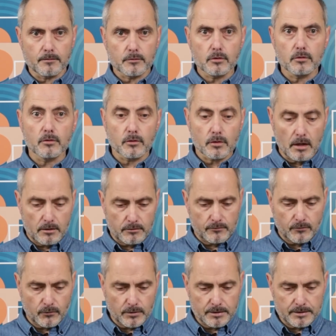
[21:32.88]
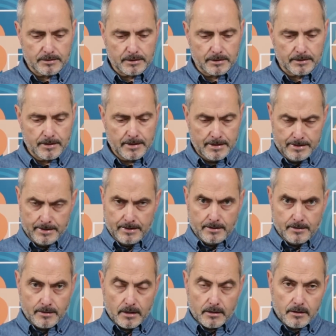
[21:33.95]
to look out for this thing.
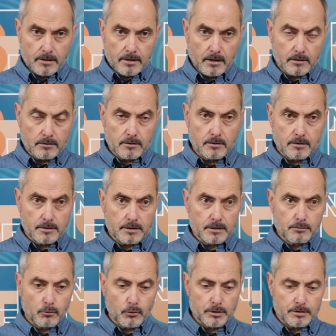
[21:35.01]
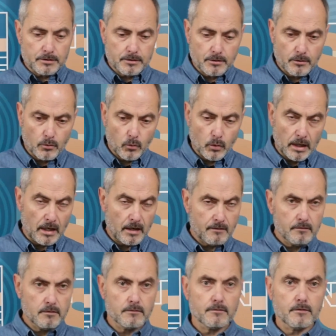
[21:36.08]
Luckily, until this point, we
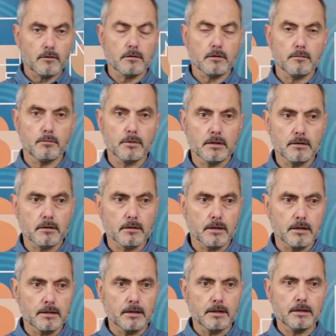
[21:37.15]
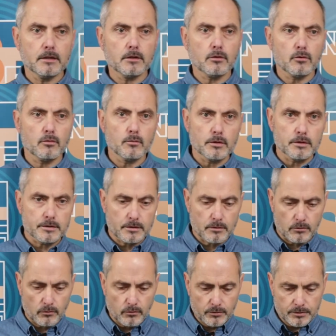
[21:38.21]
haven't found the beetle in any
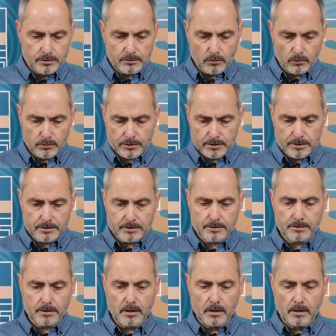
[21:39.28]
commercial orchards,